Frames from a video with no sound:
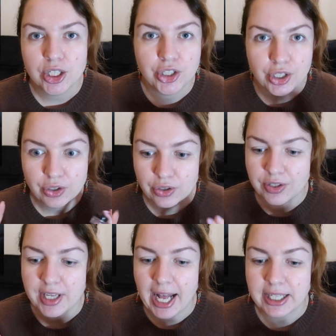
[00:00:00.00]
just to
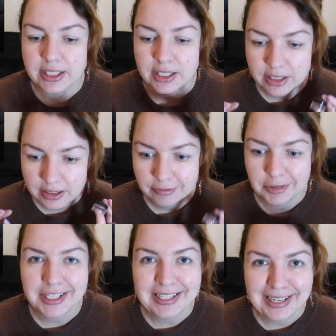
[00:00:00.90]
set
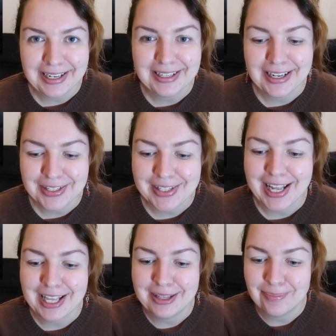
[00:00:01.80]
the scene and to
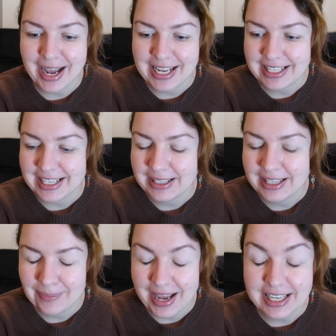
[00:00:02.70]
lay
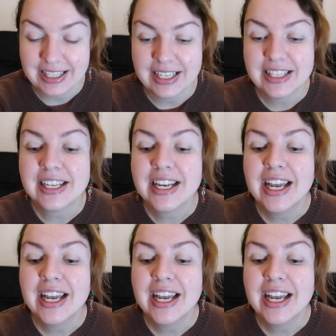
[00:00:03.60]
the basis.